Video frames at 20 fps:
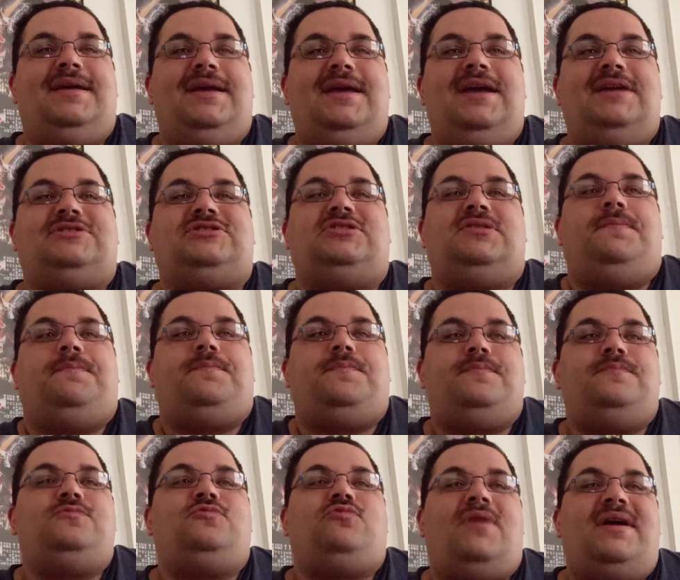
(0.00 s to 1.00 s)
it's a
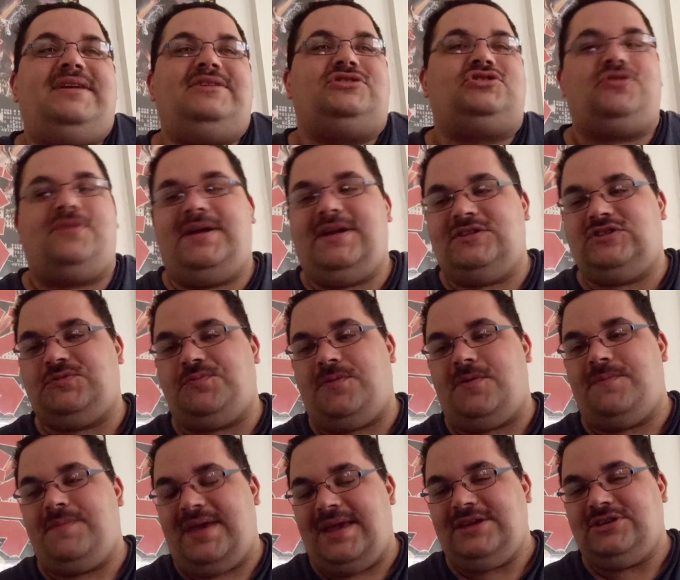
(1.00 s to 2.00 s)
great
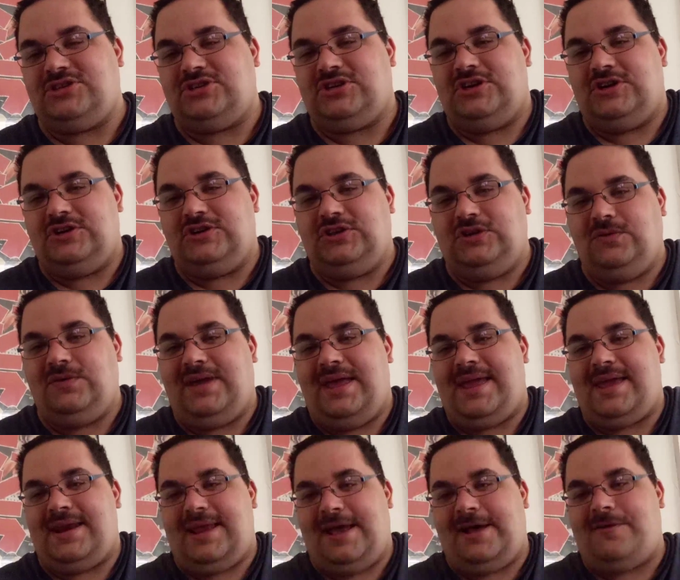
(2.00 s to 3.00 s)
transformation, and you
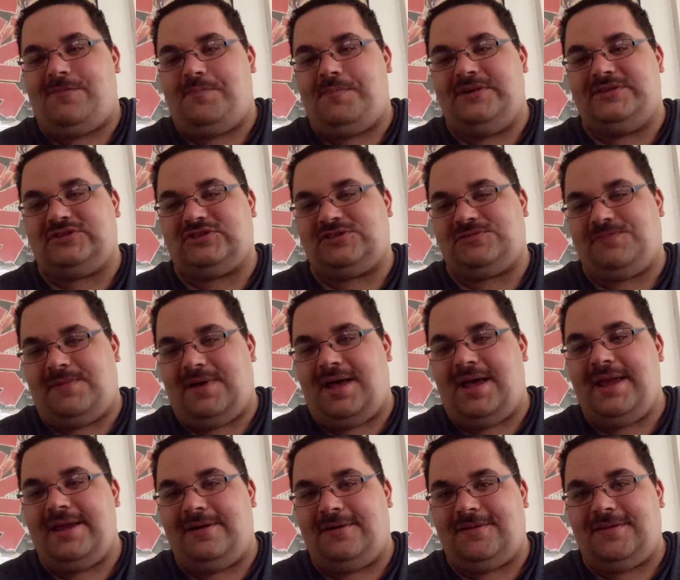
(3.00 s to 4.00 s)
can't help but
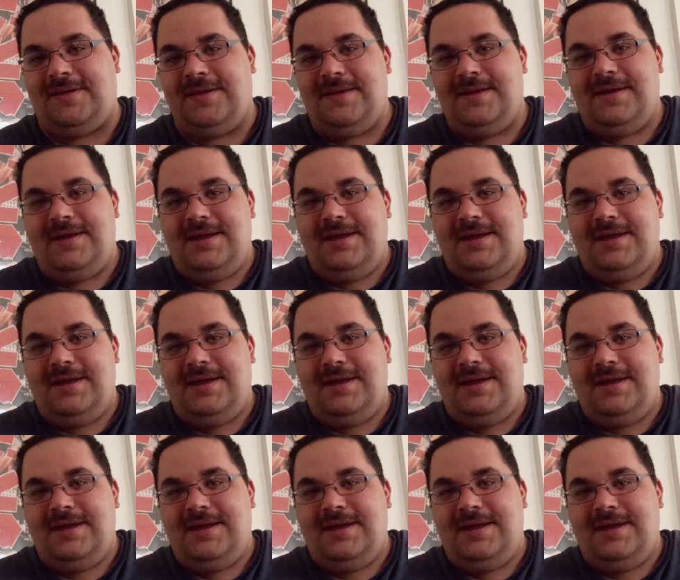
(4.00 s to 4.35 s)
smile